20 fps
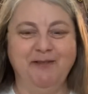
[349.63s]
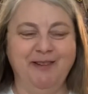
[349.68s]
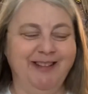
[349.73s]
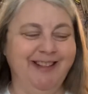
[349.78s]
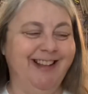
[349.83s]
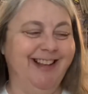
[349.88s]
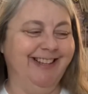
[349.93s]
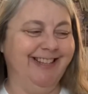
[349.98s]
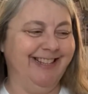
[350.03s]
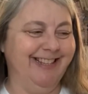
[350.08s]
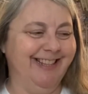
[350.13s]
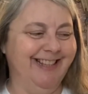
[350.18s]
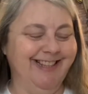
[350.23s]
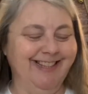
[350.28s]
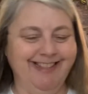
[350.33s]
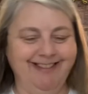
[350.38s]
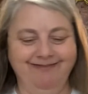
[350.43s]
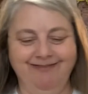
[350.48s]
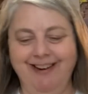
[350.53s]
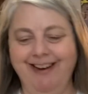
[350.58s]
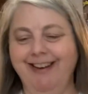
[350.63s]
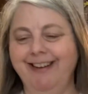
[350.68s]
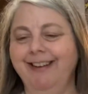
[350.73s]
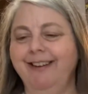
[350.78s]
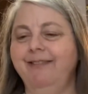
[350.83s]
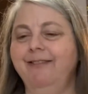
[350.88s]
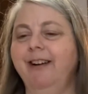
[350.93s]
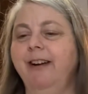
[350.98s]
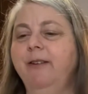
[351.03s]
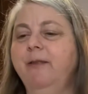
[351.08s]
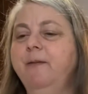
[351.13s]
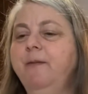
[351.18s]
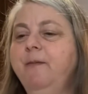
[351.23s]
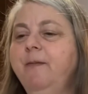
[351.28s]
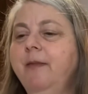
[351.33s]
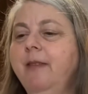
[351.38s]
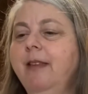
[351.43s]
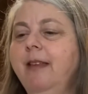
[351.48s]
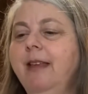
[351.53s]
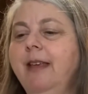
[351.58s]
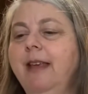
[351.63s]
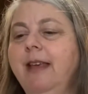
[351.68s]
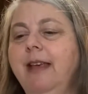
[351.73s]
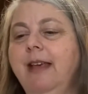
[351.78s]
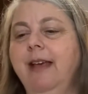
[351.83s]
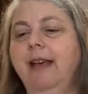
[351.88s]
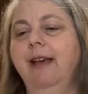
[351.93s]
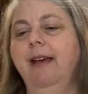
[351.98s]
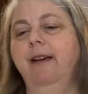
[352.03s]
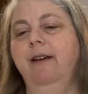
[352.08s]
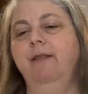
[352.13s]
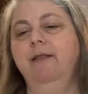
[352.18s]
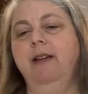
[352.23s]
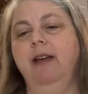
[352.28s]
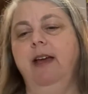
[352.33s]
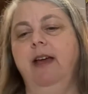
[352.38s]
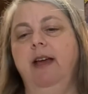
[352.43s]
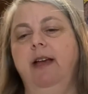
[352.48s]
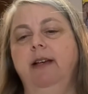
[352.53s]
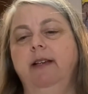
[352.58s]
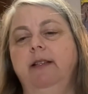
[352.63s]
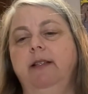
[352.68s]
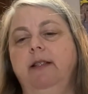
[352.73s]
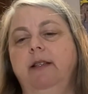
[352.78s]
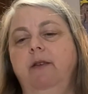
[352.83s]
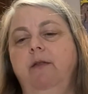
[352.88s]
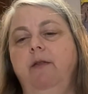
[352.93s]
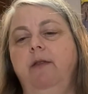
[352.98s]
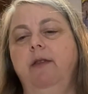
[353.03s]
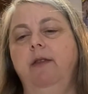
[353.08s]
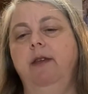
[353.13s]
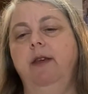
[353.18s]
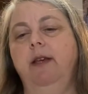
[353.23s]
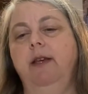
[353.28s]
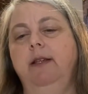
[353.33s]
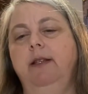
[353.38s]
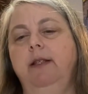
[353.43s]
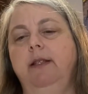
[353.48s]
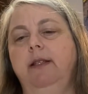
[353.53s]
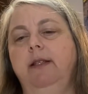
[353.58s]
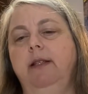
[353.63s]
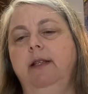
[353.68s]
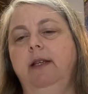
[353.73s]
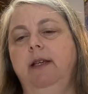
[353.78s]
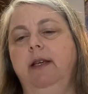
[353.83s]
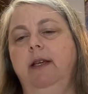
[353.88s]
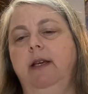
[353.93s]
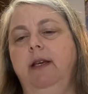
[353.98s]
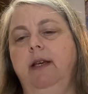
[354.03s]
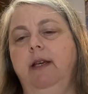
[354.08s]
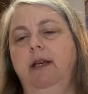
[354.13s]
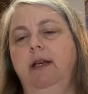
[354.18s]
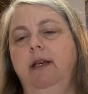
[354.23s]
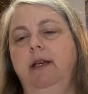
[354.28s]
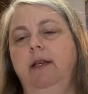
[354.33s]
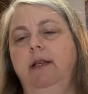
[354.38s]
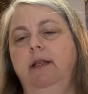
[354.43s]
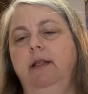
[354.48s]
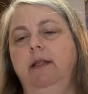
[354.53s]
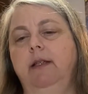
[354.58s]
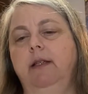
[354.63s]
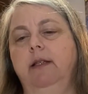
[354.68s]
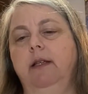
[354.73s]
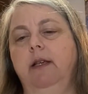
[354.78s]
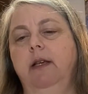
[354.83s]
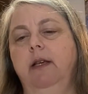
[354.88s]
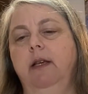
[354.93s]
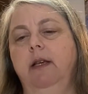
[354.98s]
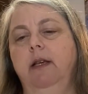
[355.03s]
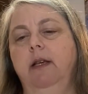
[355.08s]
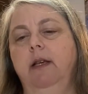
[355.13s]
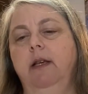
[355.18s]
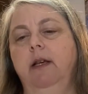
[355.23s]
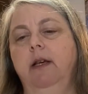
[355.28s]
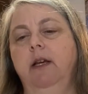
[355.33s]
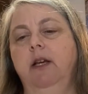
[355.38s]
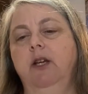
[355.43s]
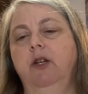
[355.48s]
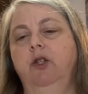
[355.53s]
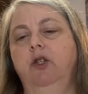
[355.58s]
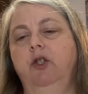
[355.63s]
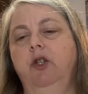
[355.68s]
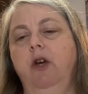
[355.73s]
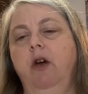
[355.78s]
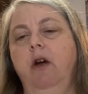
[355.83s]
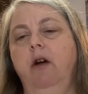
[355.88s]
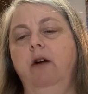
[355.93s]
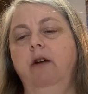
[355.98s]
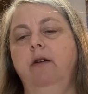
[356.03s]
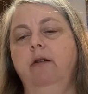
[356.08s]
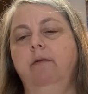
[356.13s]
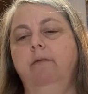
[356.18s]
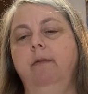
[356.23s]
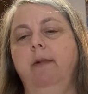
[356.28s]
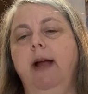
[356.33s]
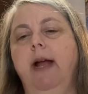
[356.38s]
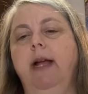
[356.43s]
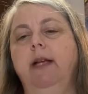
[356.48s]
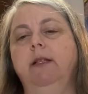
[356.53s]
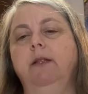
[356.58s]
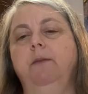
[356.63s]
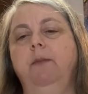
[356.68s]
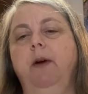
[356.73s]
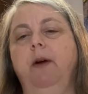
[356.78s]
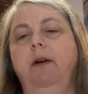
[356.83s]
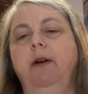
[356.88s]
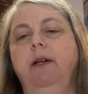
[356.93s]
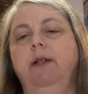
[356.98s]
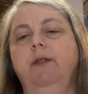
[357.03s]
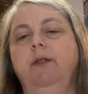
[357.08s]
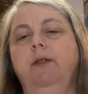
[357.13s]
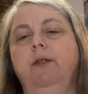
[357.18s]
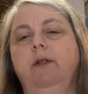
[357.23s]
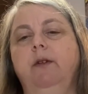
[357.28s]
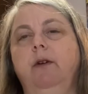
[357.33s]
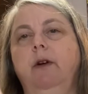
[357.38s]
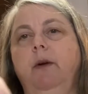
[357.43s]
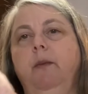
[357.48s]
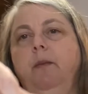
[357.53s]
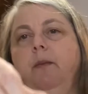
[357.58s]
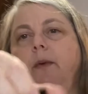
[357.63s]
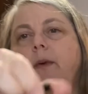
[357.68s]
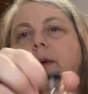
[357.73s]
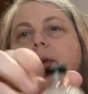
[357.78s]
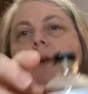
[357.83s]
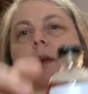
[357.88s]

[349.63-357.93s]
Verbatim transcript: one that's in right in a row. Okay, so this is tart raspberry syrup.